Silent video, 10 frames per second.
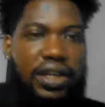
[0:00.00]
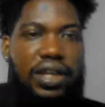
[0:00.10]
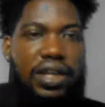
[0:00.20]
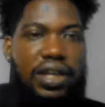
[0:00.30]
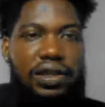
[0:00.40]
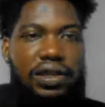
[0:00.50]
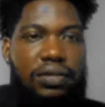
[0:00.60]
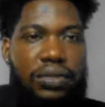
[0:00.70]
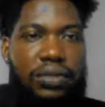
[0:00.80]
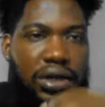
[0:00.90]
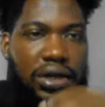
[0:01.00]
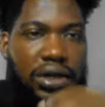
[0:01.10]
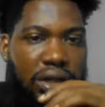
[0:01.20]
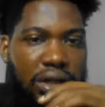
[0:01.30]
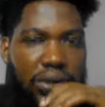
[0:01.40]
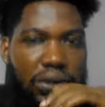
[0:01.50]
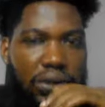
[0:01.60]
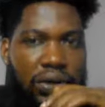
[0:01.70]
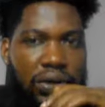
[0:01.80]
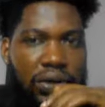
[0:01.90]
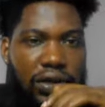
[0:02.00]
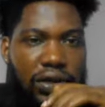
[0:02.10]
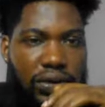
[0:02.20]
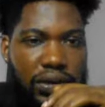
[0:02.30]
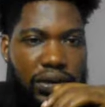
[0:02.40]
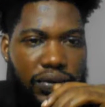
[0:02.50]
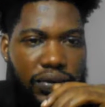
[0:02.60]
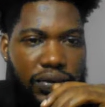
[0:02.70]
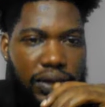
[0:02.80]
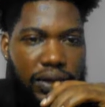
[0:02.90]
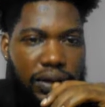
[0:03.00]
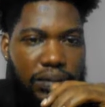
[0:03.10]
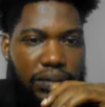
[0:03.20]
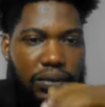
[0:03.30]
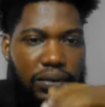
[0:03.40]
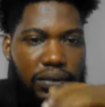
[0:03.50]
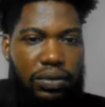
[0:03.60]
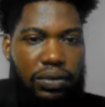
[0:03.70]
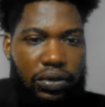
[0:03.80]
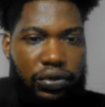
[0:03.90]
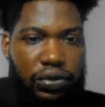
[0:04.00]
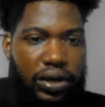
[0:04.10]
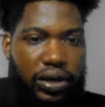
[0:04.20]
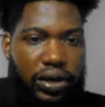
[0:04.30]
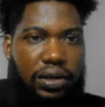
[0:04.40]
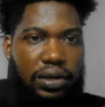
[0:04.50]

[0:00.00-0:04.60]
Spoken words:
get so let's just do Theme Forest WordPress.